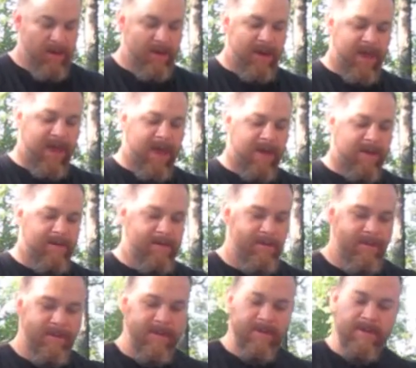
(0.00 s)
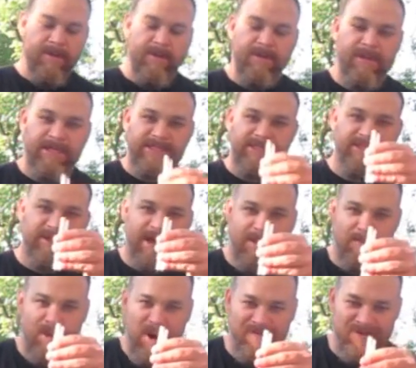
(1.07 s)
Now, that's still
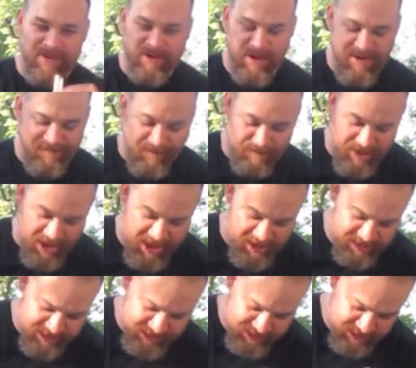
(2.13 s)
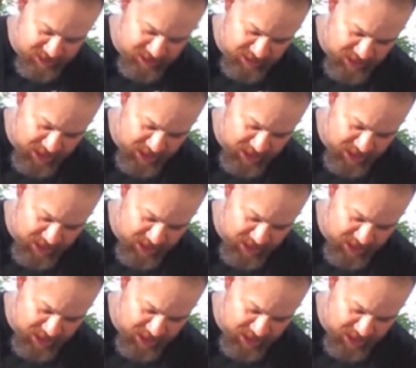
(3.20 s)
not perfect enough for Baines. It's a little